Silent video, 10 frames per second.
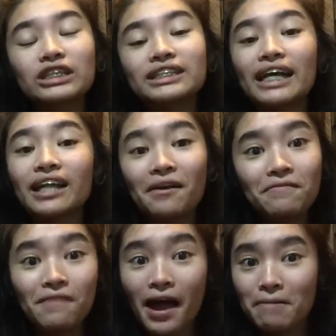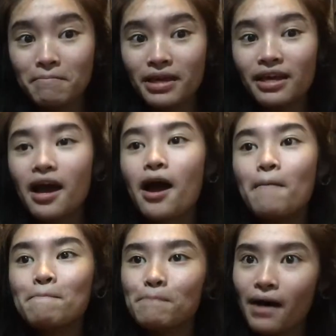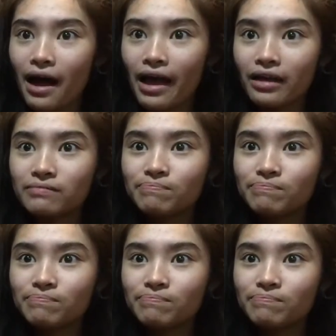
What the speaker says: say like fight me, but